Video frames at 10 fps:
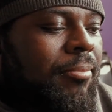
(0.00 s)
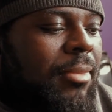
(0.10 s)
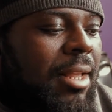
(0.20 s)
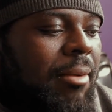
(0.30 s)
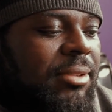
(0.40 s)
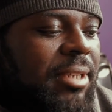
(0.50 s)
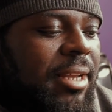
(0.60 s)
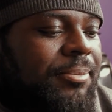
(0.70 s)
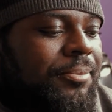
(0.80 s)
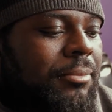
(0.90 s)
that i was
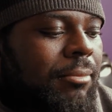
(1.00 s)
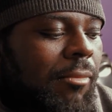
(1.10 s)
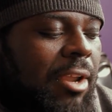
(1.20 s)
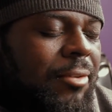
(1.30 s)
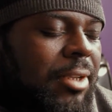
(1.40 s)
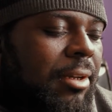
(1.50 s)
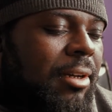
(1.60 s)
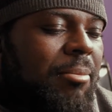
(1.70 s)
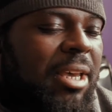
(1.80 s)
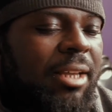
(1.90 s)
at i was like
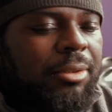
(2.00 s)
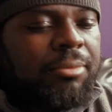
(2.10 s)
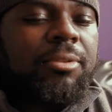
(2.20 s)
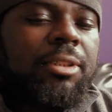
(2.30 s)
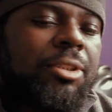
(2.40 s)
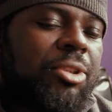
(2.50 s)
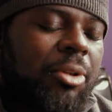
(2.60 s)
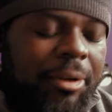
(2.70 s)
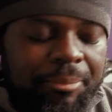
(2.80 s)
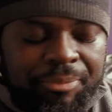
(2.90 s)
oh man i look really
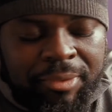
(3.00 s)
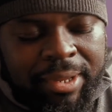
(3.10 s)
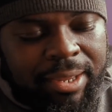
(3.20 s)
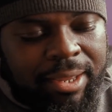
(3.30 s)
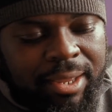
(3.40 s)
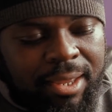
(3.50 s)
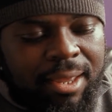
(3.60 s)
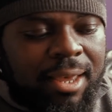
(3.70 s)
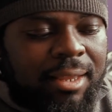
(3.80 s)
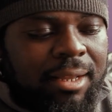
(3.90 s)
short
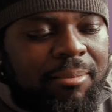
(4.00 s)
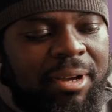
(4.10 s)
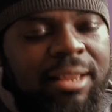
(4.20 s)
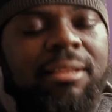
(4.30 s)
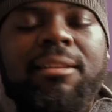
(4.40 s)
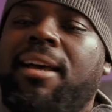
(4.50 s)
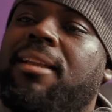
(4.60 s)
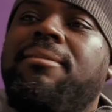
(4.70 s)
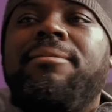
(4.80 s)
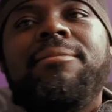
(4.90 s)
and um, i look like i
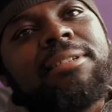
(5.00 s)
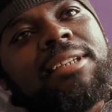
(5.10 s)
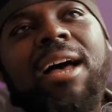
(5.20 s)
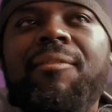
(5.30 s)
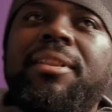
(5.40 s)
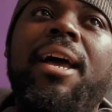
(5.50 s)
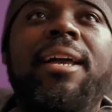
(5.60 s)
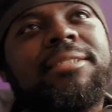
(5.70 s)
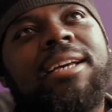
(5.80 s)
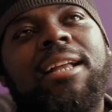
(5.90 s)
don't really have a neck
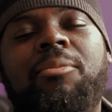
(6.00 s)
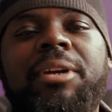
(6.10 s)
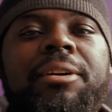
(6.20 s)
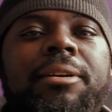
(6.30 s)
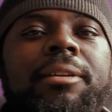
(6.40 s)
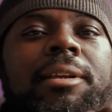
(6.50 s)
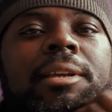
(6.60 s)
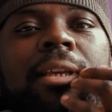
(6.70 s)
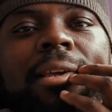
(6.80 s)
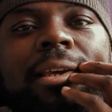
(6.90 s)
it's kind of weird
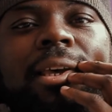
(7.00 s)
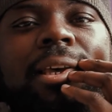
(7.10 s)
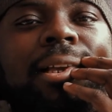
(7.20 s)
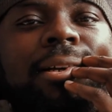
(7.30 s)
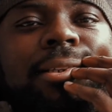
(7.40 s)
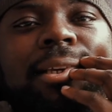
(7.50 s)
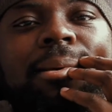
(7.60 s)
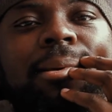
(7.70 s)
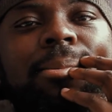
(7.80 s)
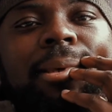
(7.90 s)
and i was like
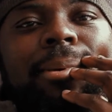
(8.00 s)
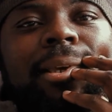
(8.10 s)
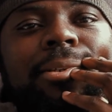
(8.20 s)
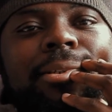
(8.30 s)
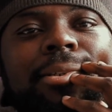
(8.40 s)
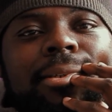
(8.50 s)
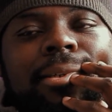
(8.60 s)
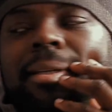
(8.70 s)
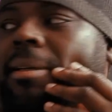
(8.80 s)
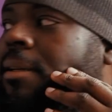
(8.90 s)
maybe i should
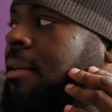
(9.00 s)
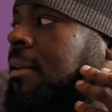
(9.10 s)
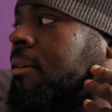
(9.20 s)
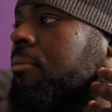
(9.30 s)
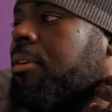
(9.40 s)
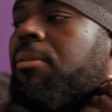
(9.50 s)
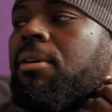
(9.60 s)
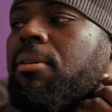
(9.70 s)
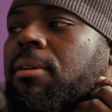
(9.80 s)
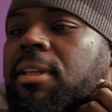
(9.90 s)
just
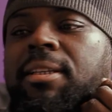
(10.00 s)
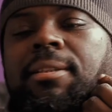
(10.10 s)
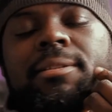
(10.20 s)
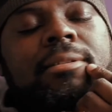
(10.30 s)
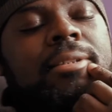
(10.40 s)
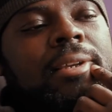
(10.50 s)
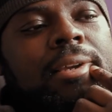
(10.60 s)
re-record it because